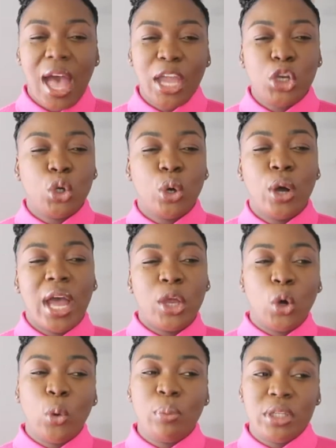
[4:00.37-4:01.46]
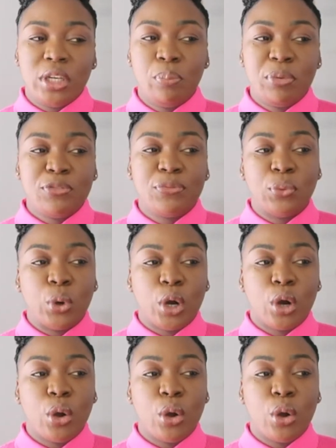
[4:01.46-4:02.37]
I know I opened up before